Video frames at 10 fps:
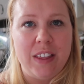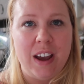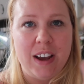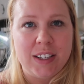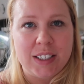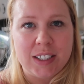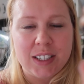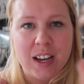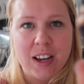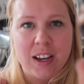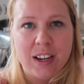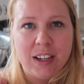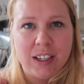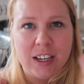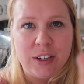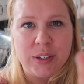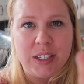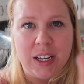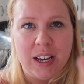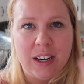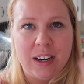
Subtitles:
this, can you see it?